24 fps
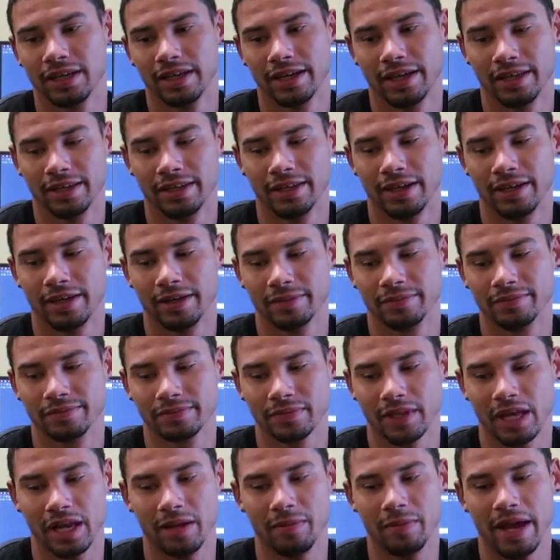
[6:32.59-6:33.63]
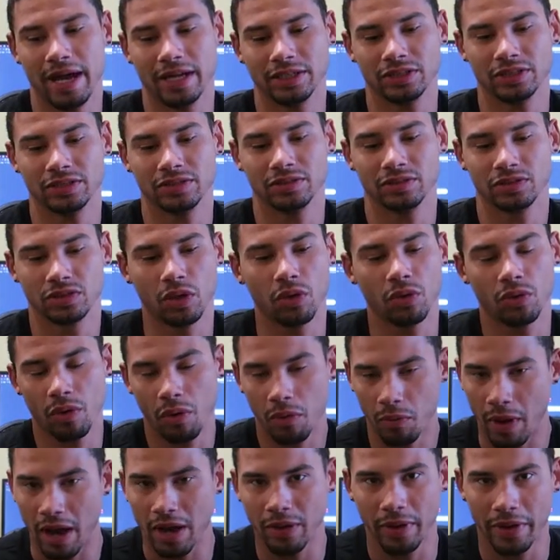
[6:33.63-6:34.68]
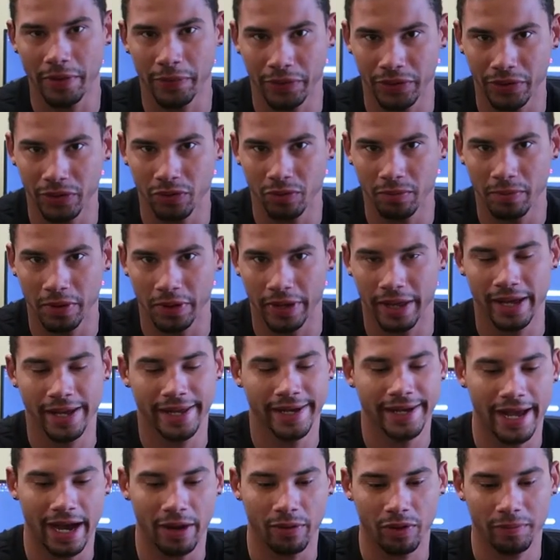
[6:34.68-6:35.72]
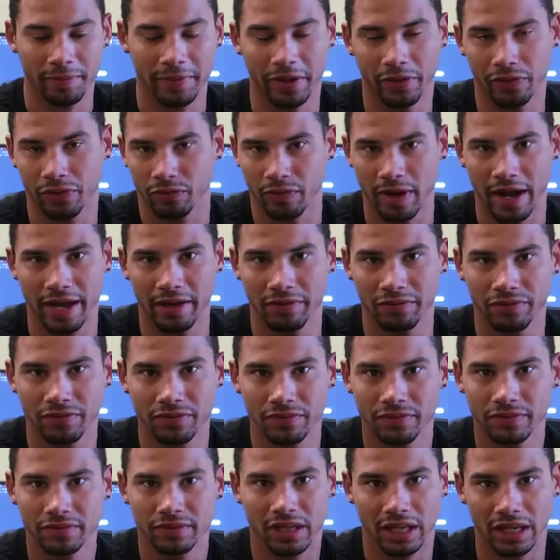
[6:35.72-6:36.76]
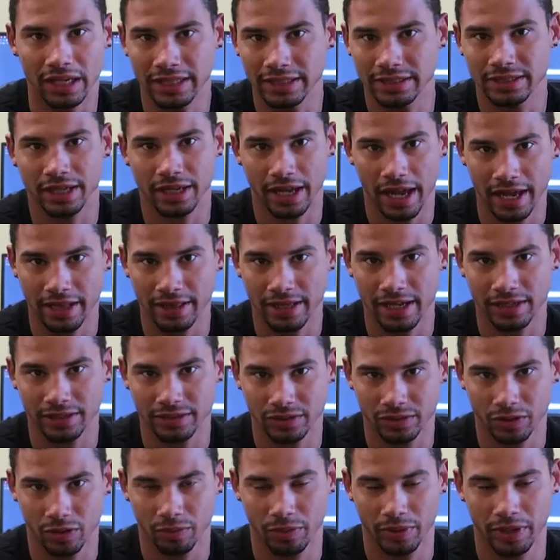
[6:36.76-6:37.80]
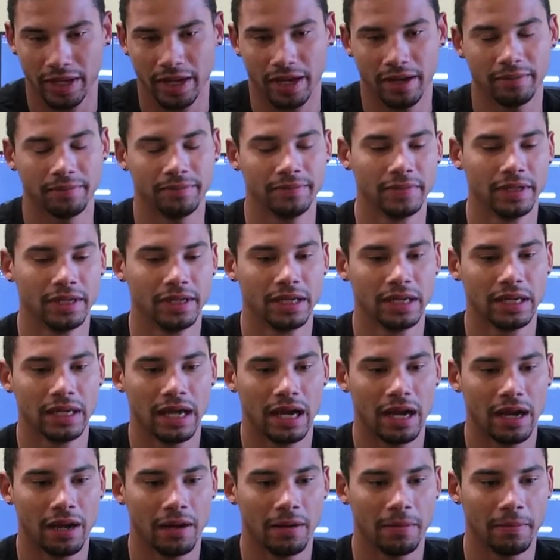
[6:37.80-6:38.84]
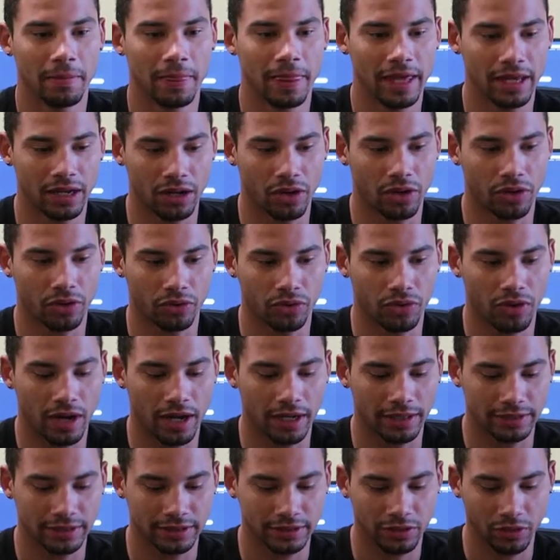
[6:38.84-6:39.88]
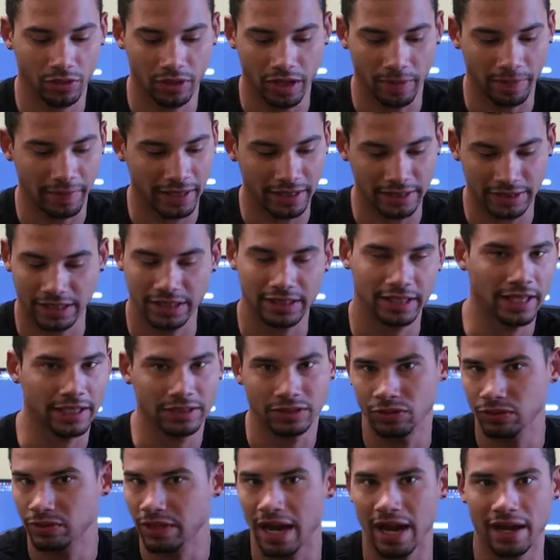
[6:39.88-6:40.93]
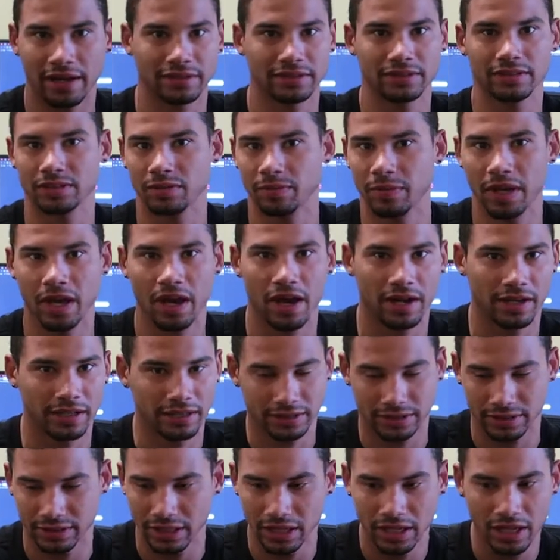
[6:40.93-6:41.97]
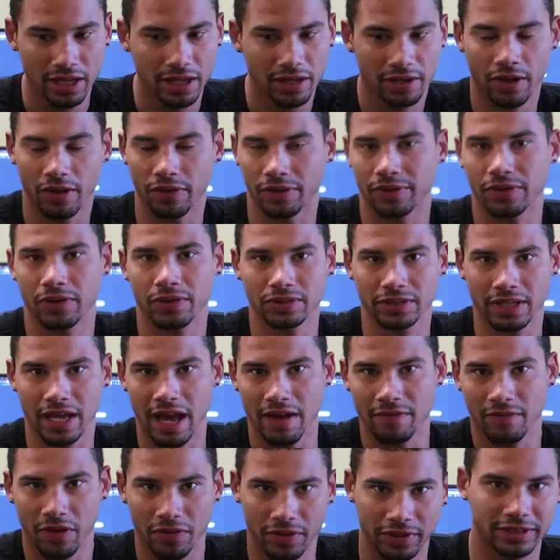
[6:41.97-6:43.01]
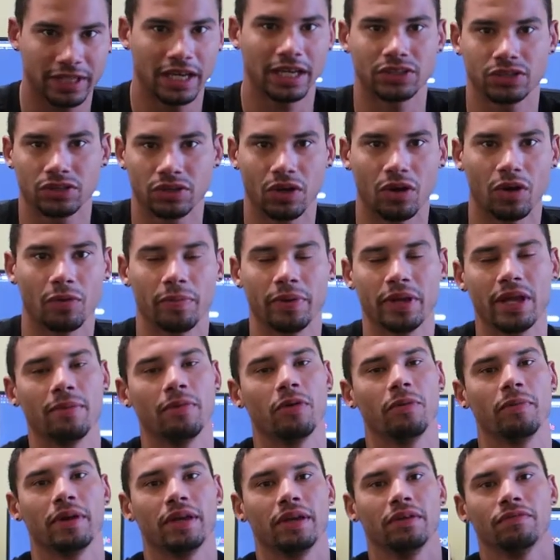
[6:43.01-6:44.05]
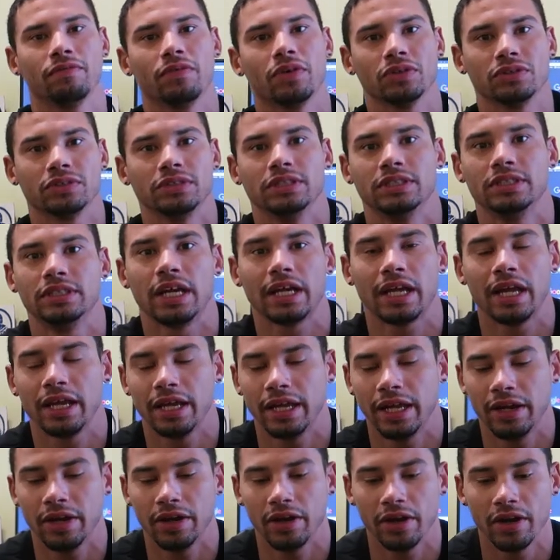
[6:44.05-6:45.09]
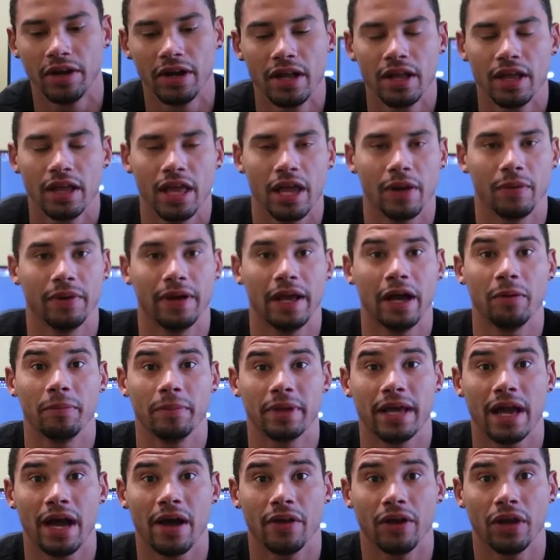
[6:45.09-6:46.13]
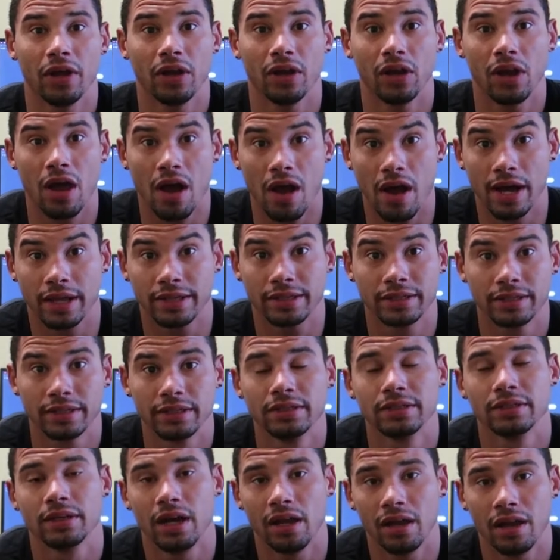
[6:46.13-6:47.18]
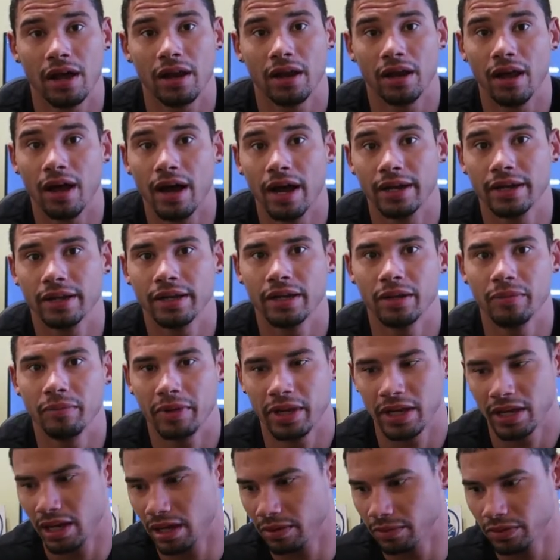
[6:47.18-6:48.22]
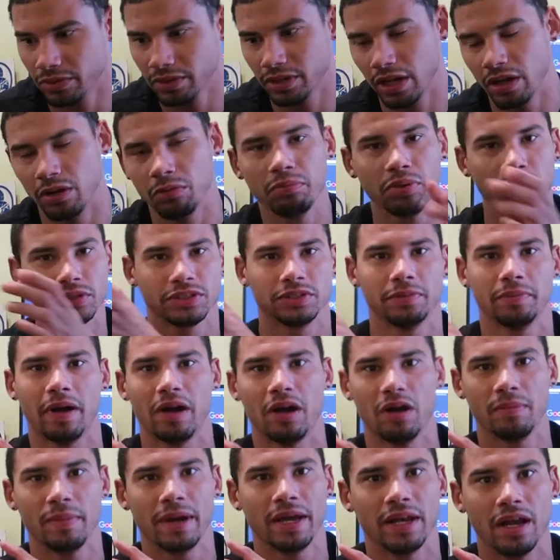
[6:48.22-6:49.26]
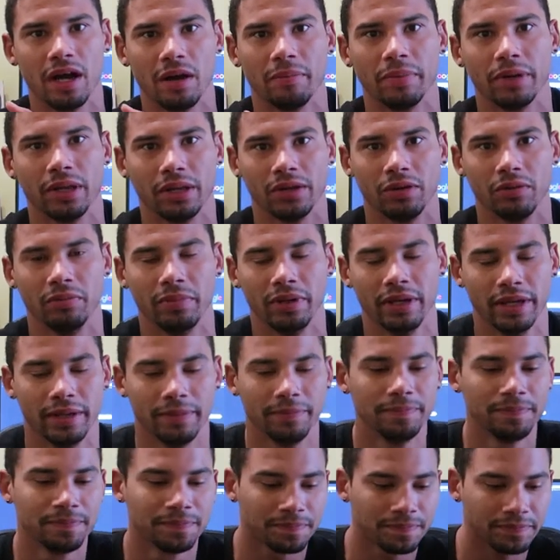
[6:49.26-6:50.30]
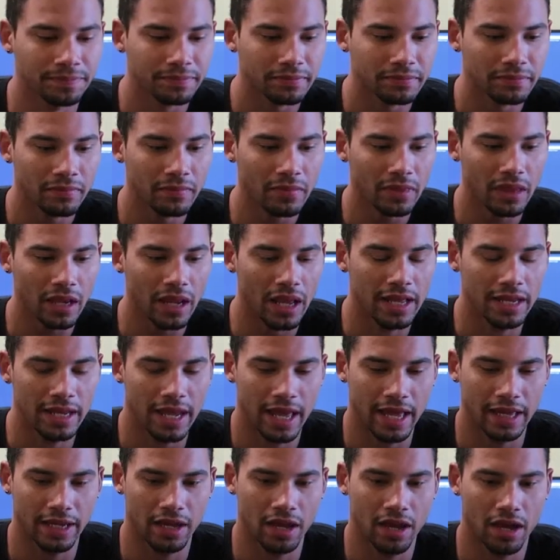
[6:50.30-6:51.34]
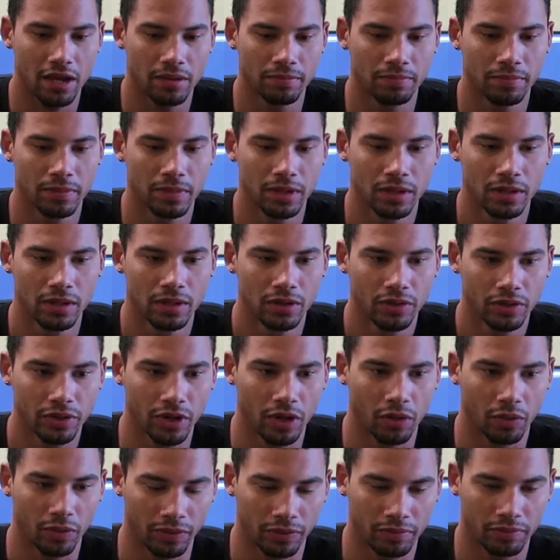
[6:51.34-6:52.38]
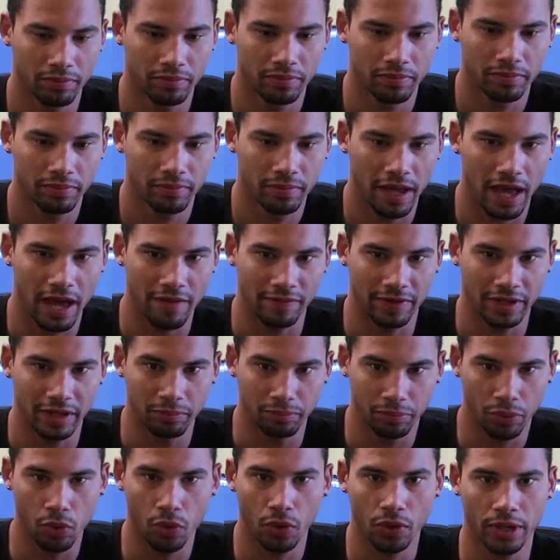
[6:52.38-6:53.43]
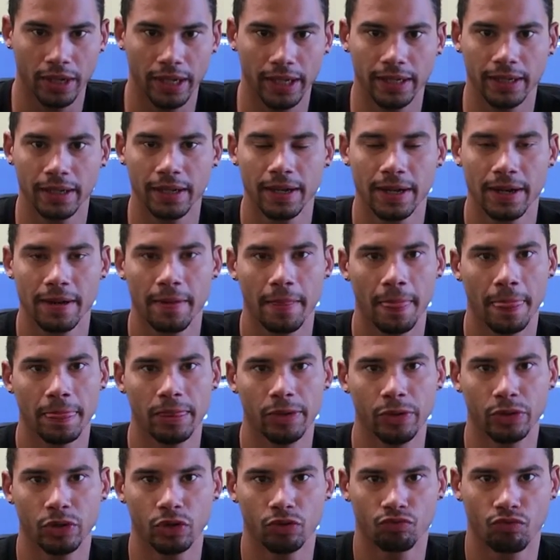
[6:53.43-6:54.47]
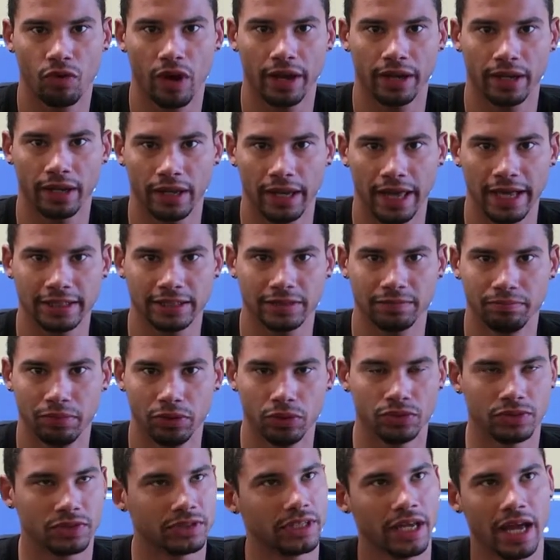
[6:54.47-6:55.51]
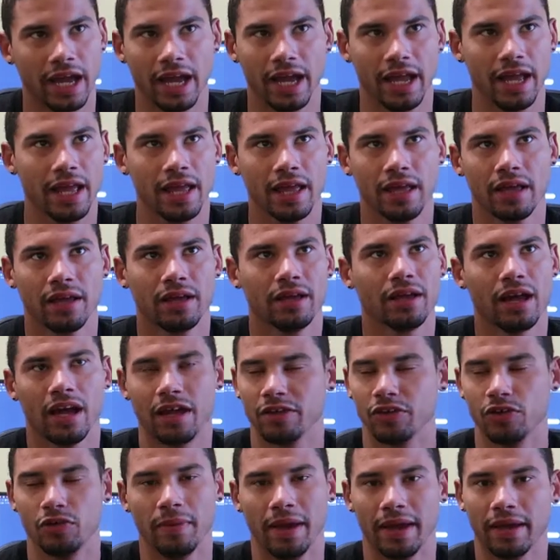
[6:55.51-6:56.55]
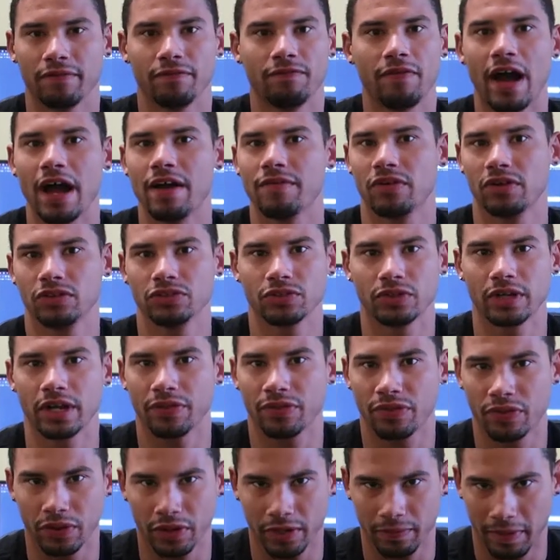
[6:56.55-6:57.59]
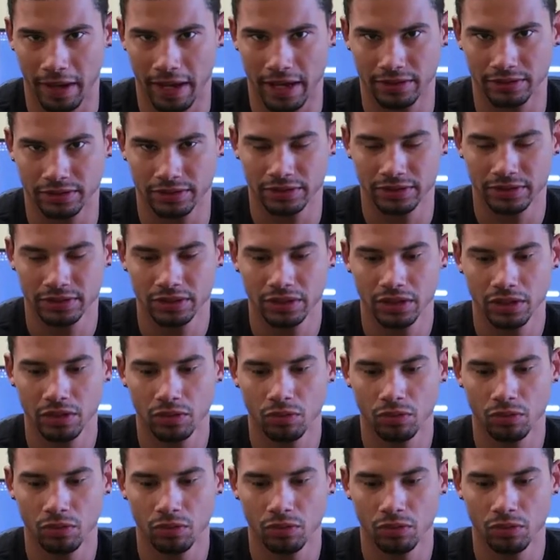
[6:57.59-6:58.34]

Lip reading: And I imagine. So why do I want to do build head? I want to be able to rev to at least like 8,000 RPM. And autocross, going up against like the S2000s, Miatas, and all the cars that have all this extra RPM on me in first and second gear, it would help me out a lot. And then being able, you know, push the power band up a little bit, and then, you know, with having it ported, you could run less boost, say, and you make 500 at 30 pounds.